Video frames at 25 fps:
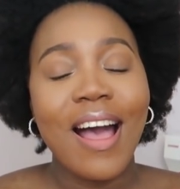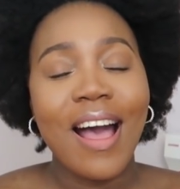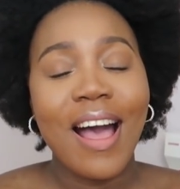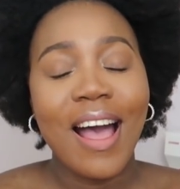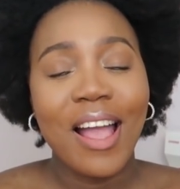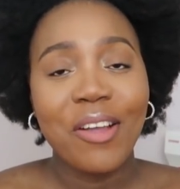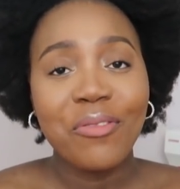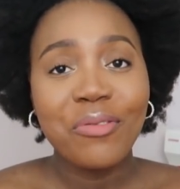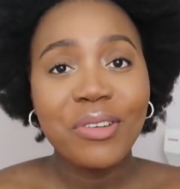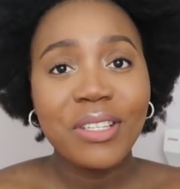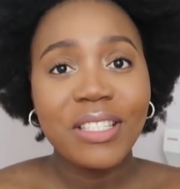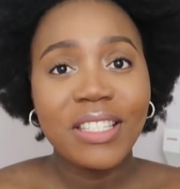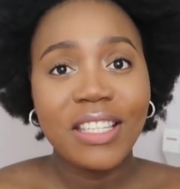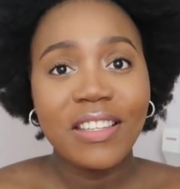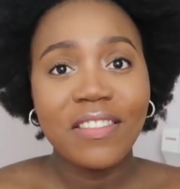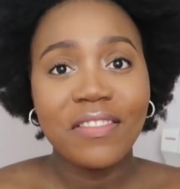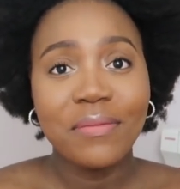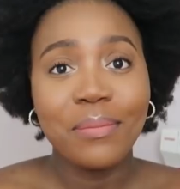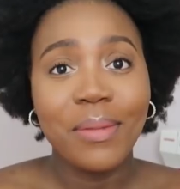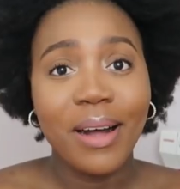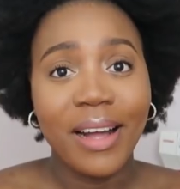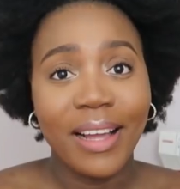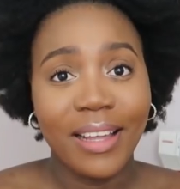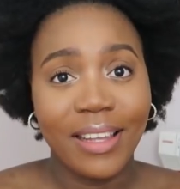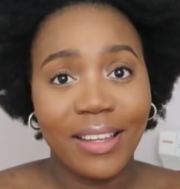i received
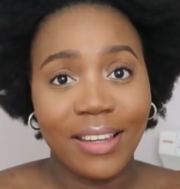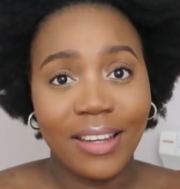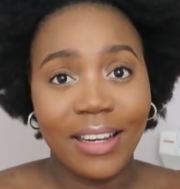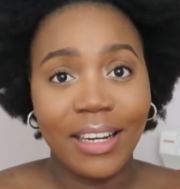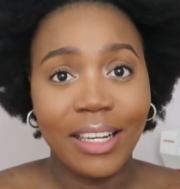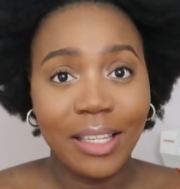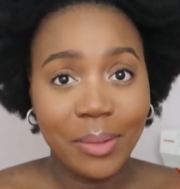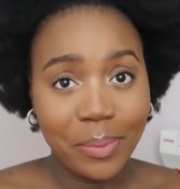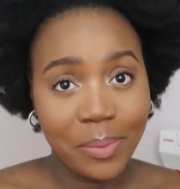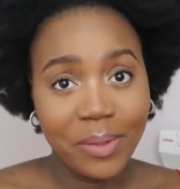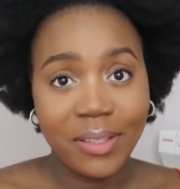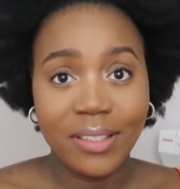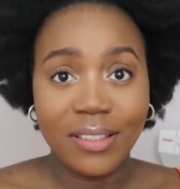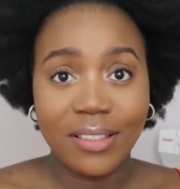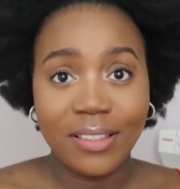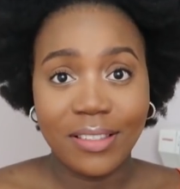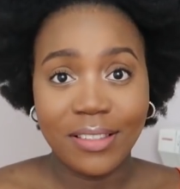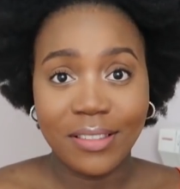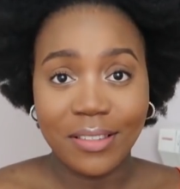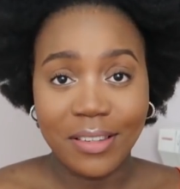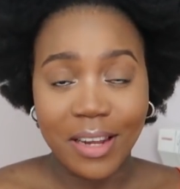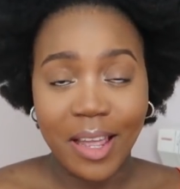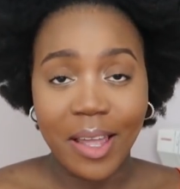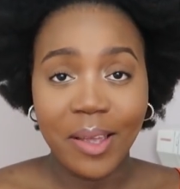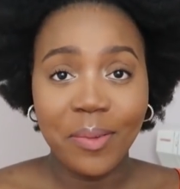my clip-ins
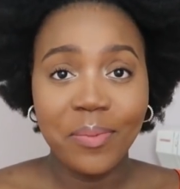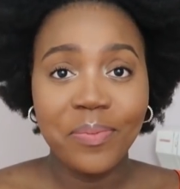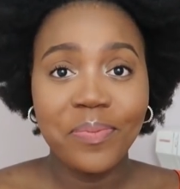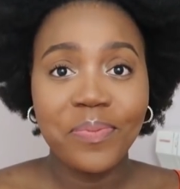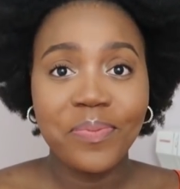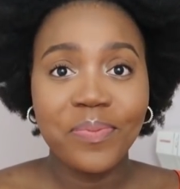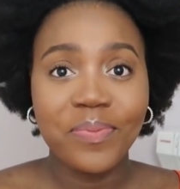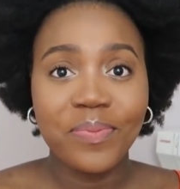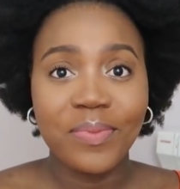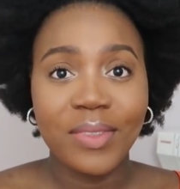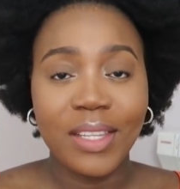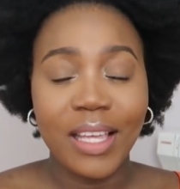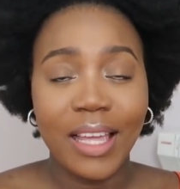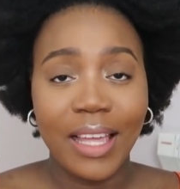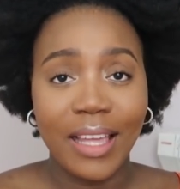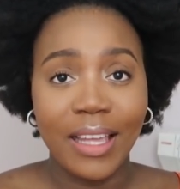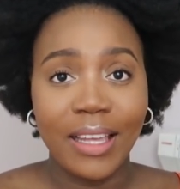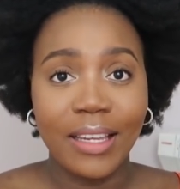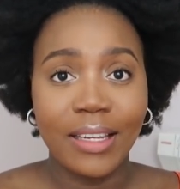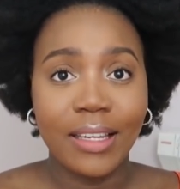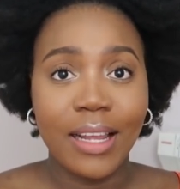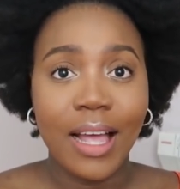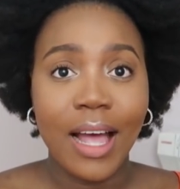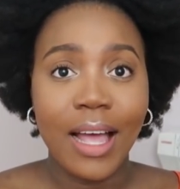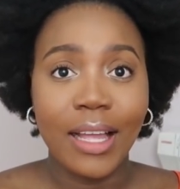today
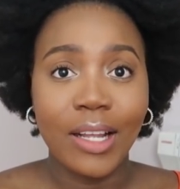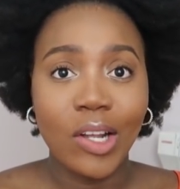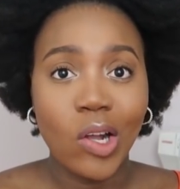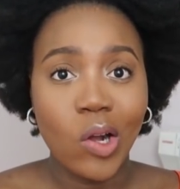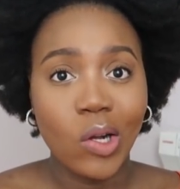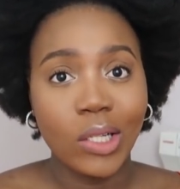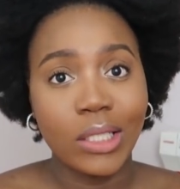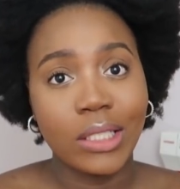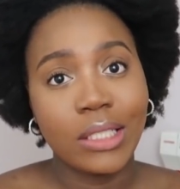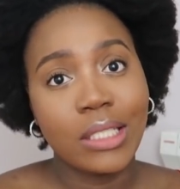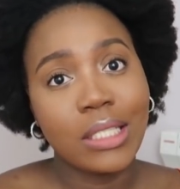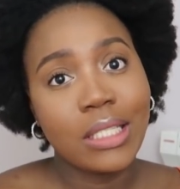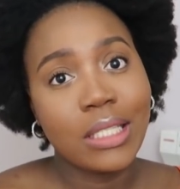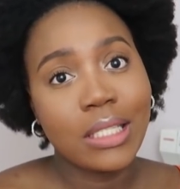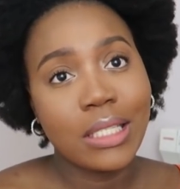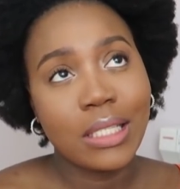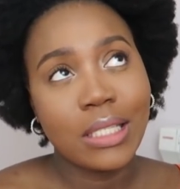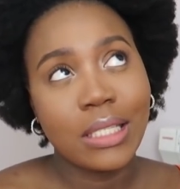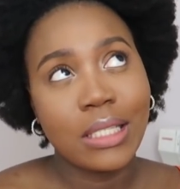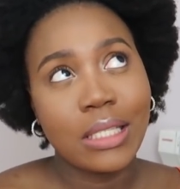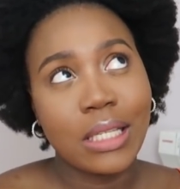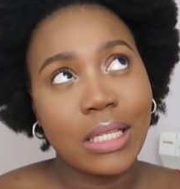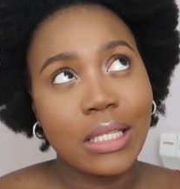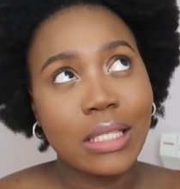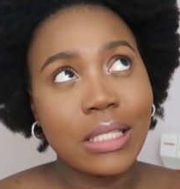and i got
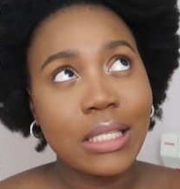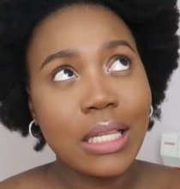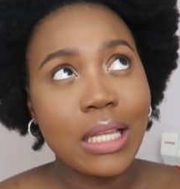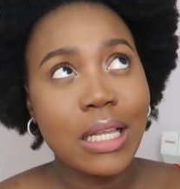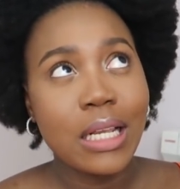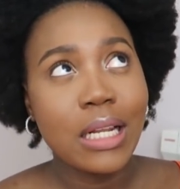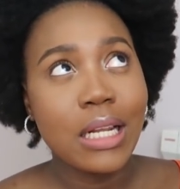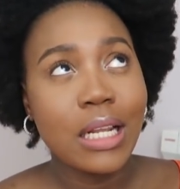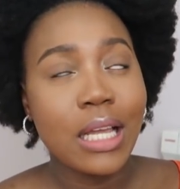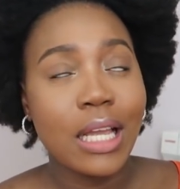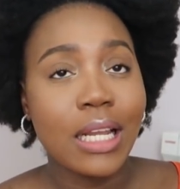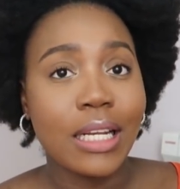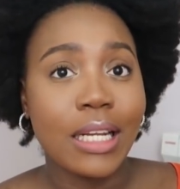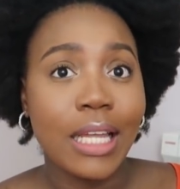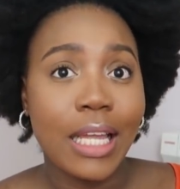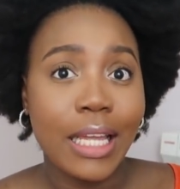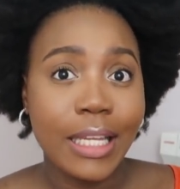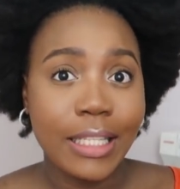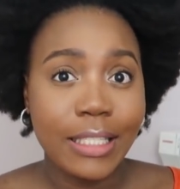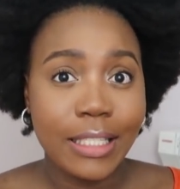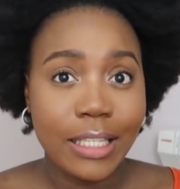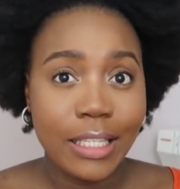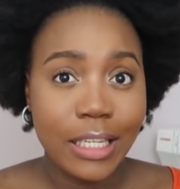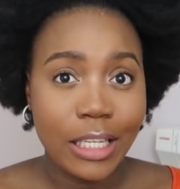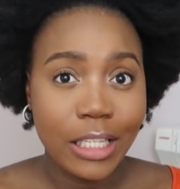16 and
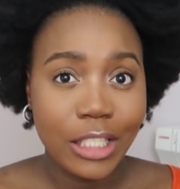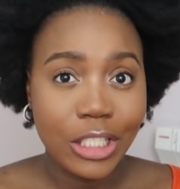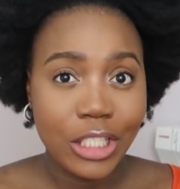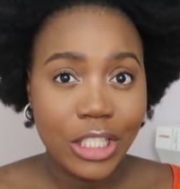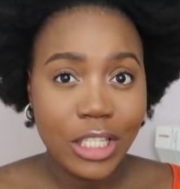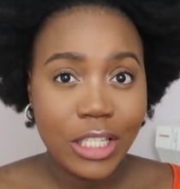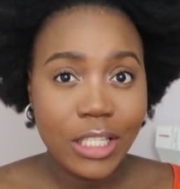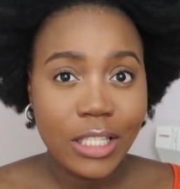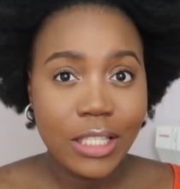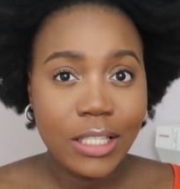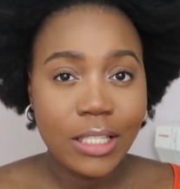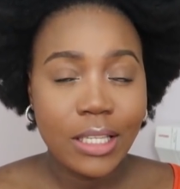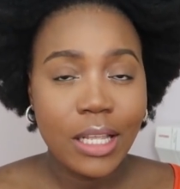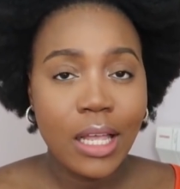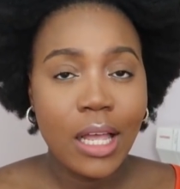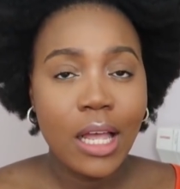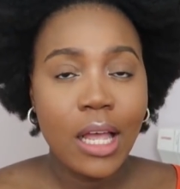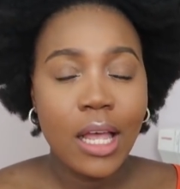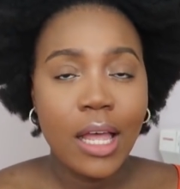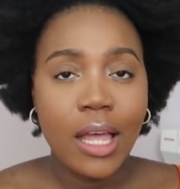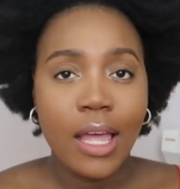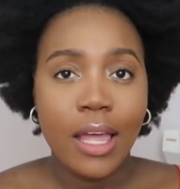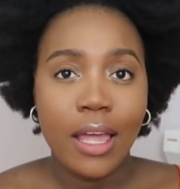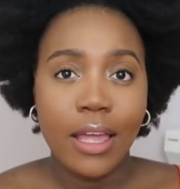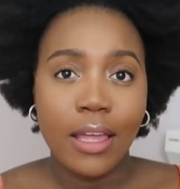18 inches
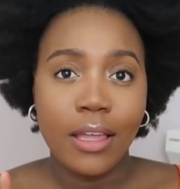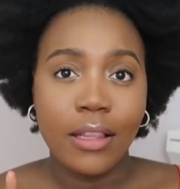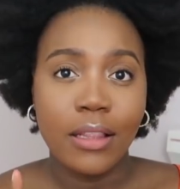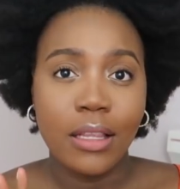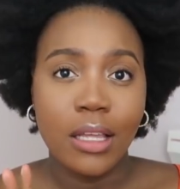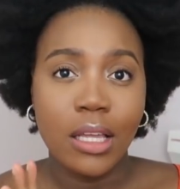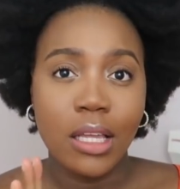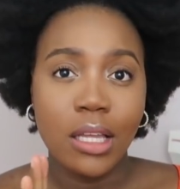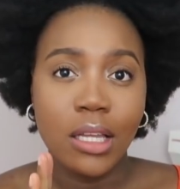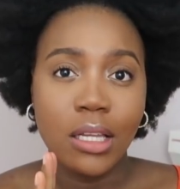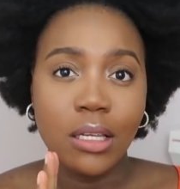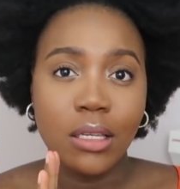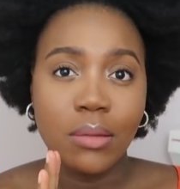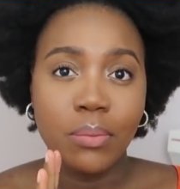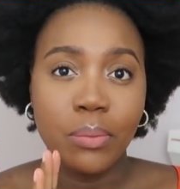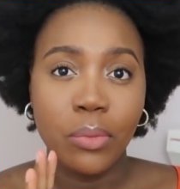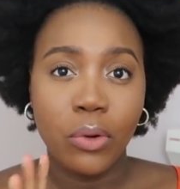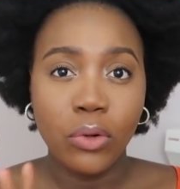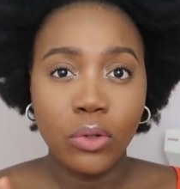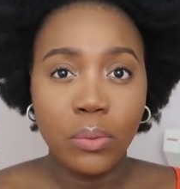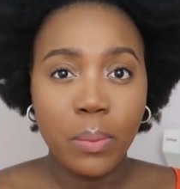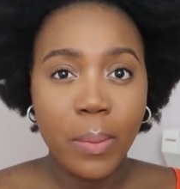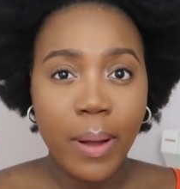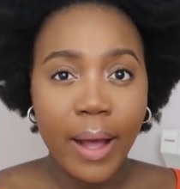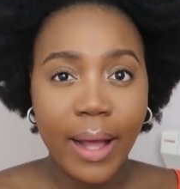and in
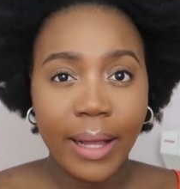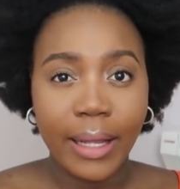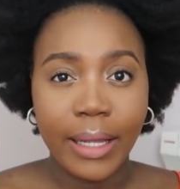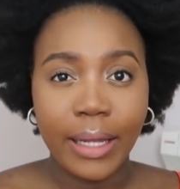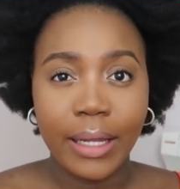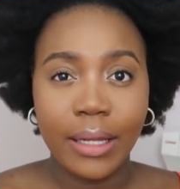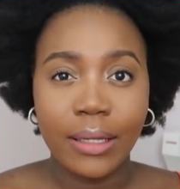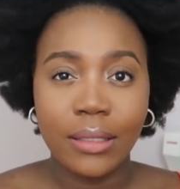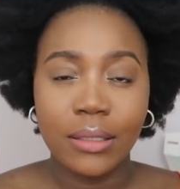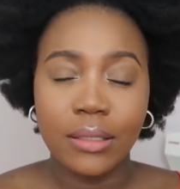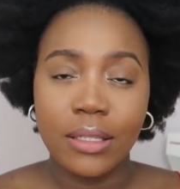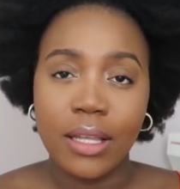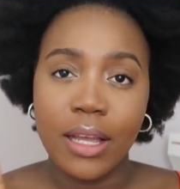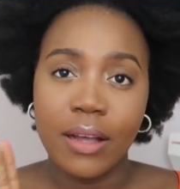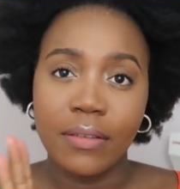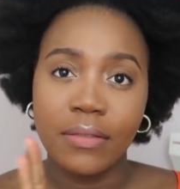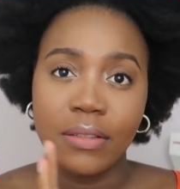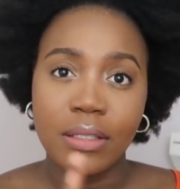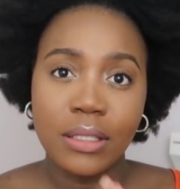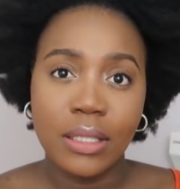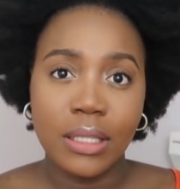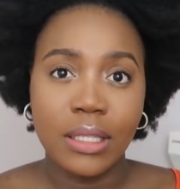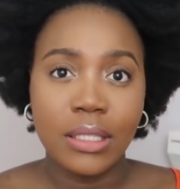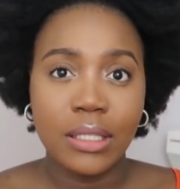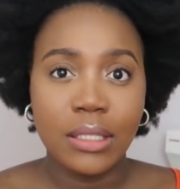both pack they have
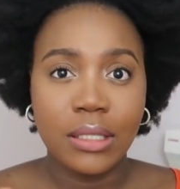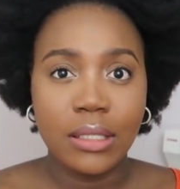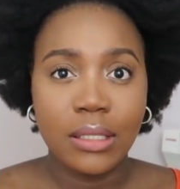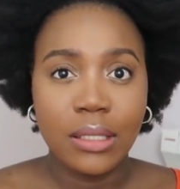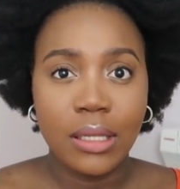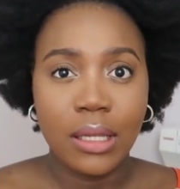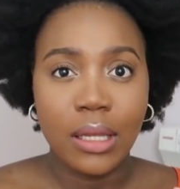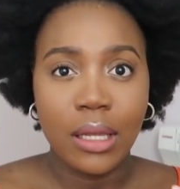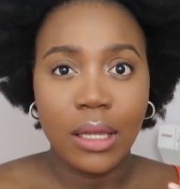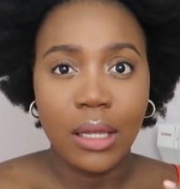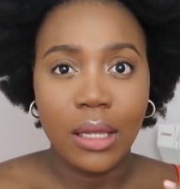six